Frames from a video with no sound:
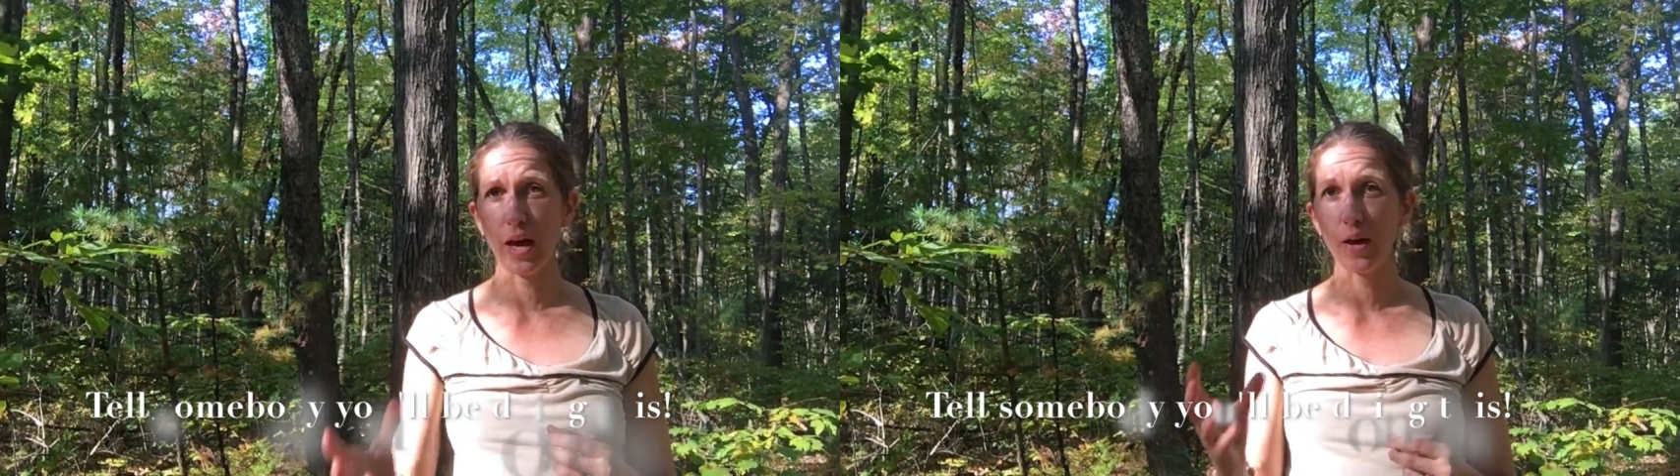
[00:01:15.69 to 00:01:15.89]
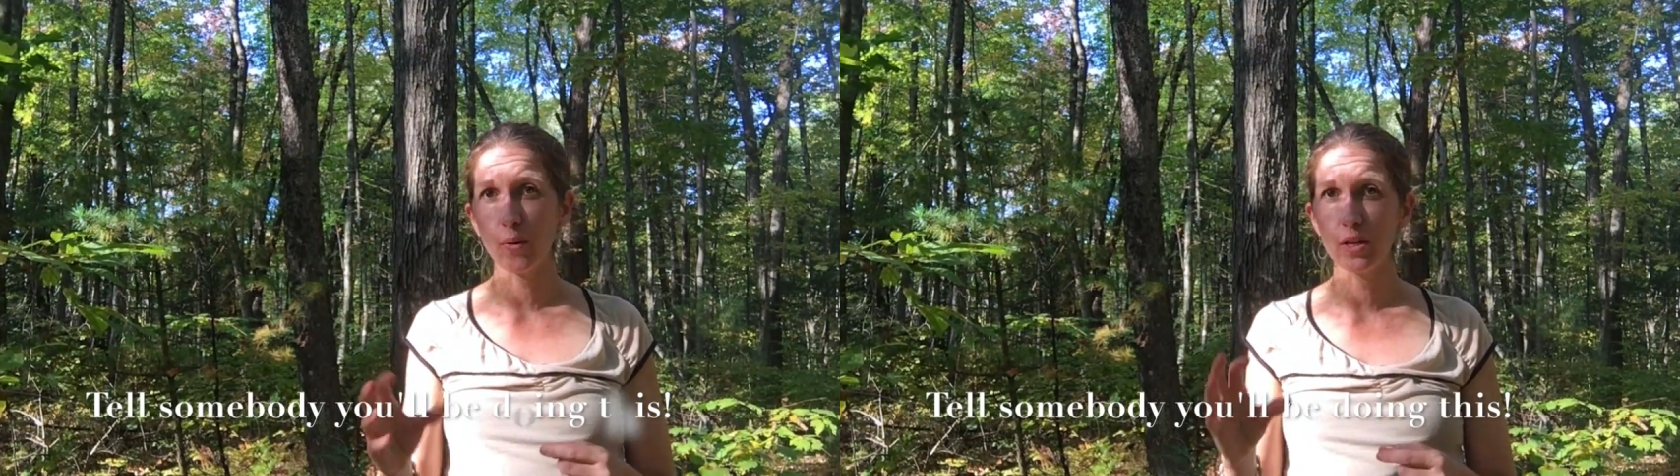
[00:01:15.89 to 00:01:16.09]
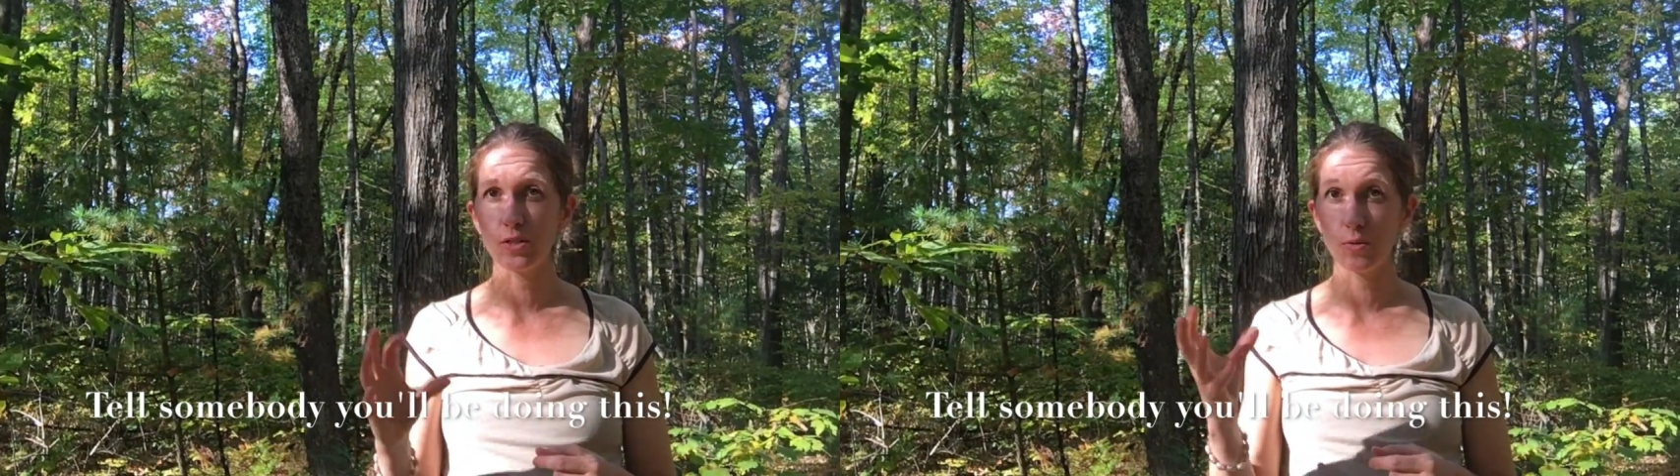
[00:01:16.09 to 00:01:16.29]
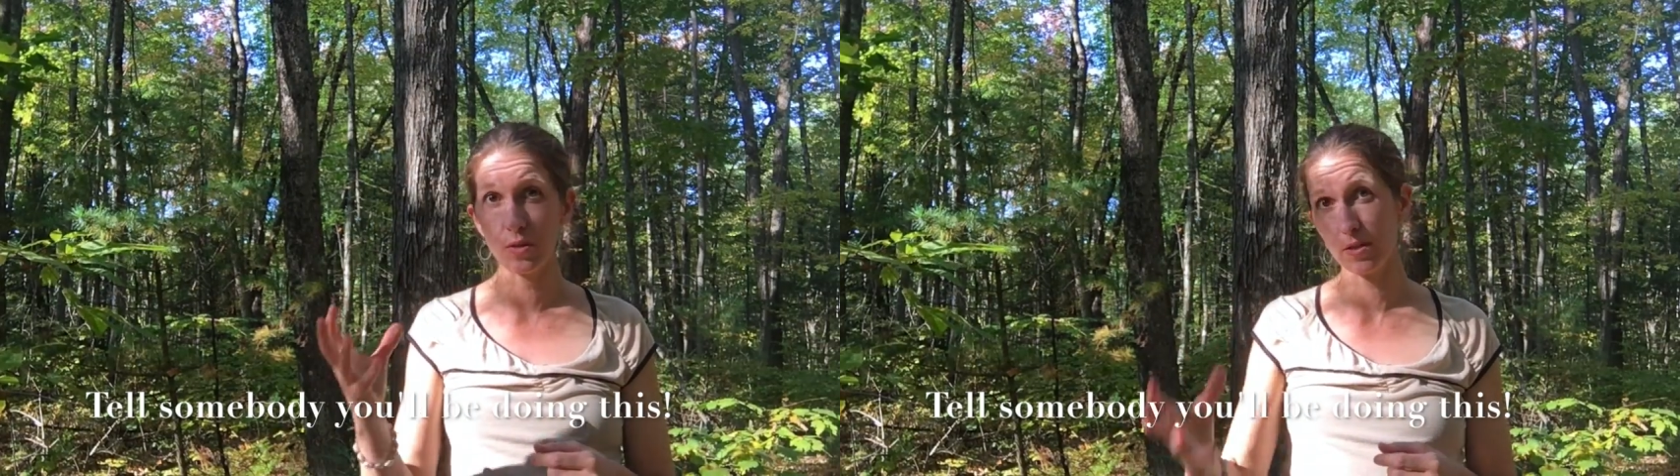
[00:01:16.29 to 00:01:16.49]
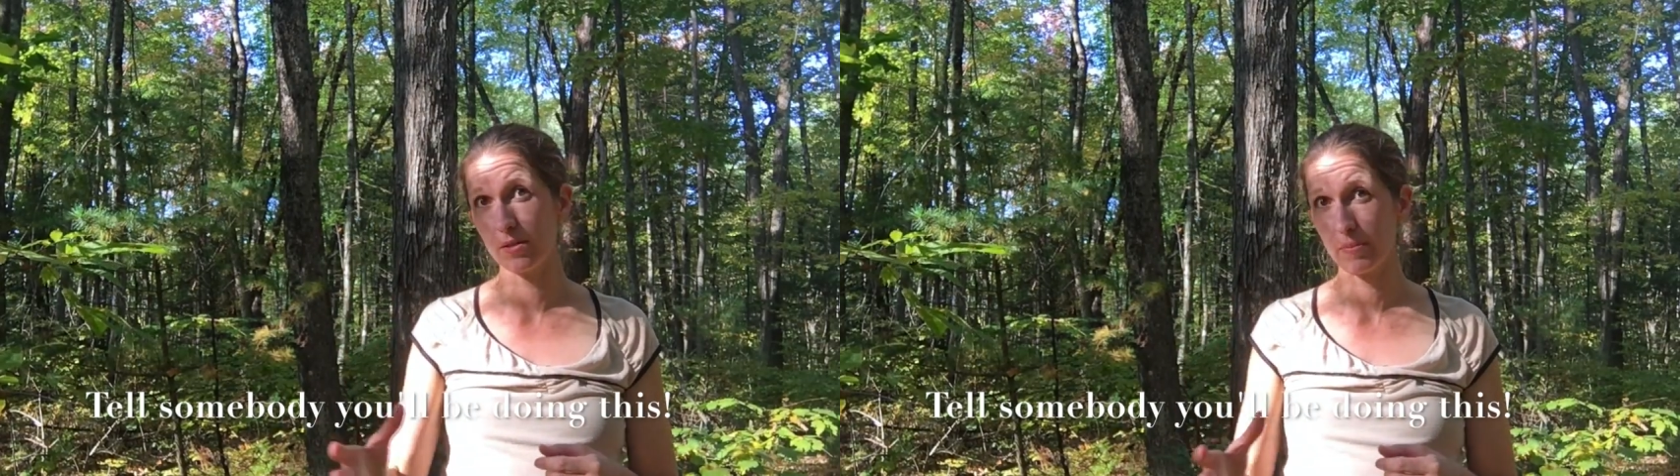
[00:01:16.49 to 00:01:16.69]
I want to do
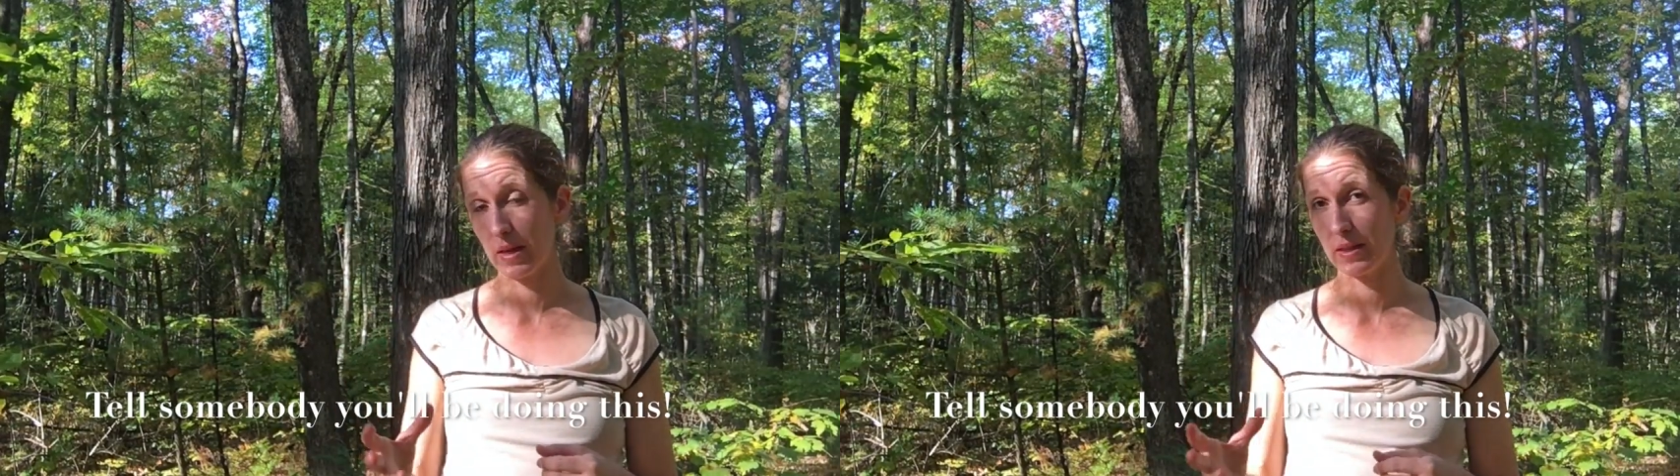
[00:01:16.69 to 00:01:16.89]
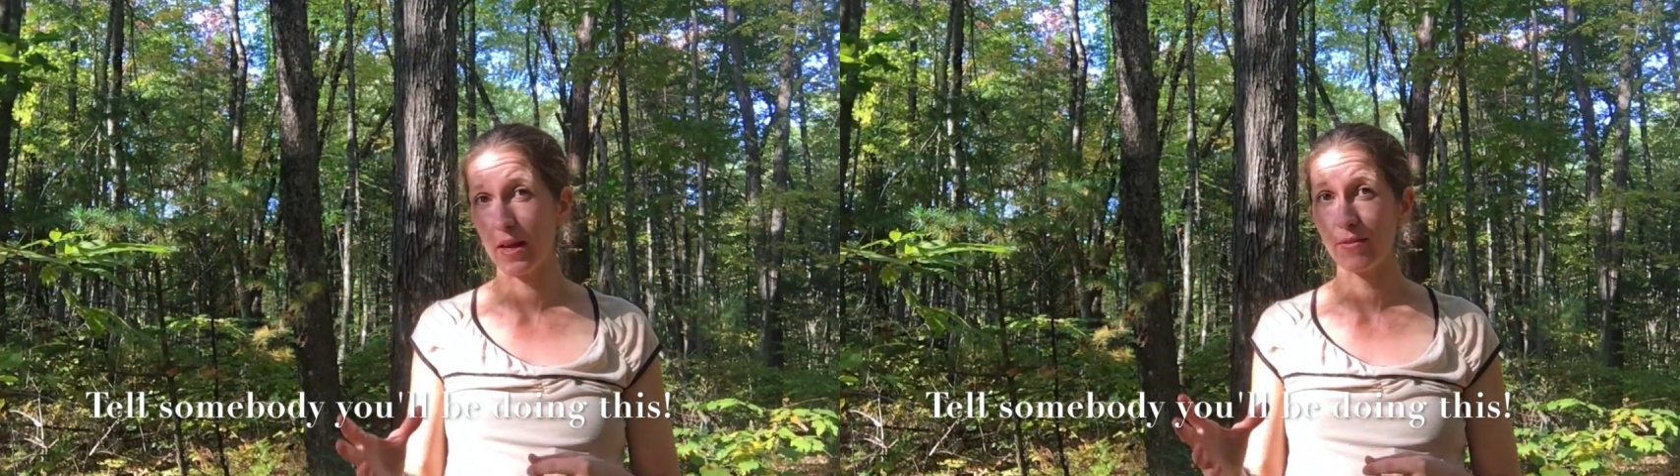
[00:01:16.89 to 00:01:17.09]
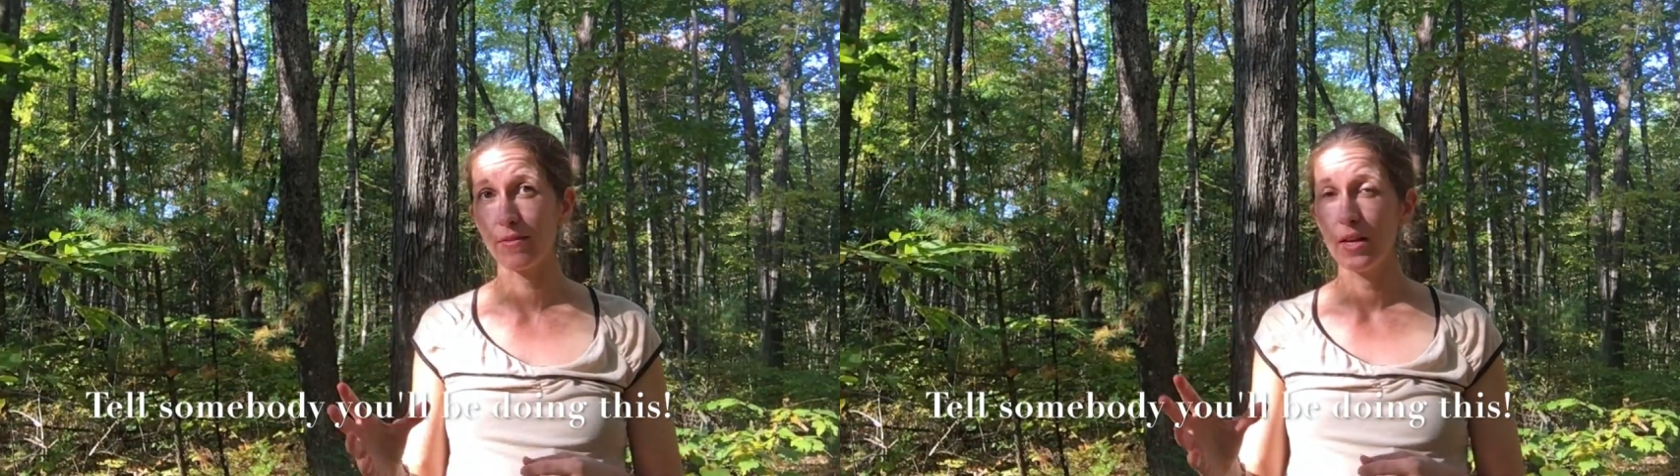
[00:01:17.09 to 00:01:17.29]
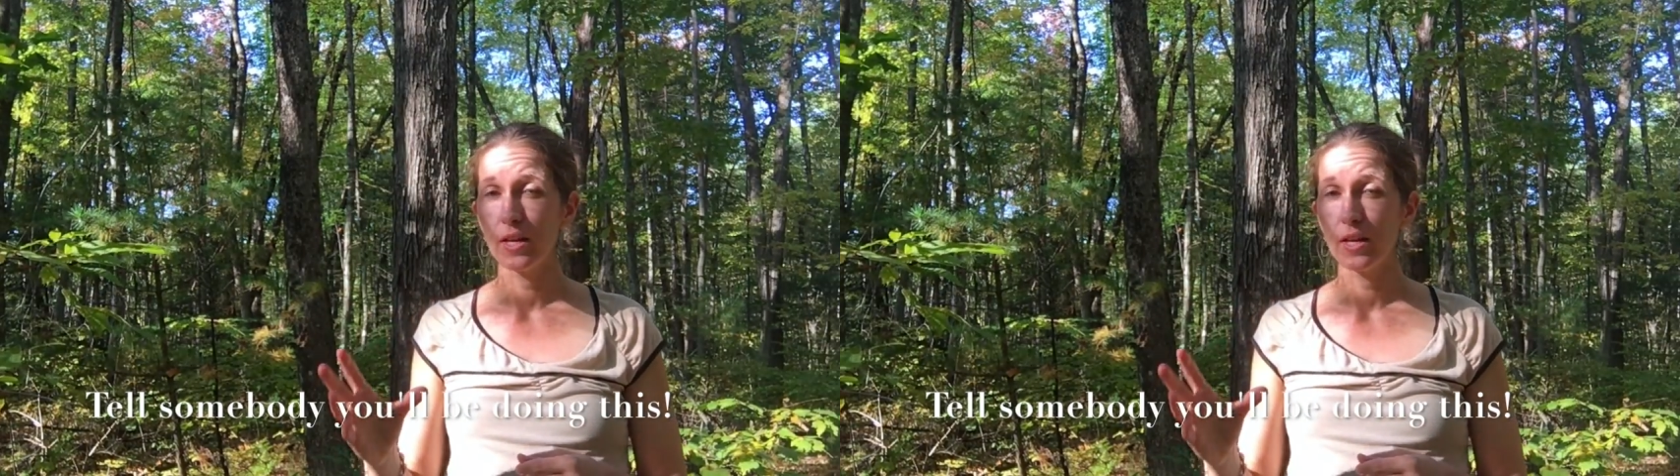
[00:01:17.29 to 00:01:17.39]
this in my life.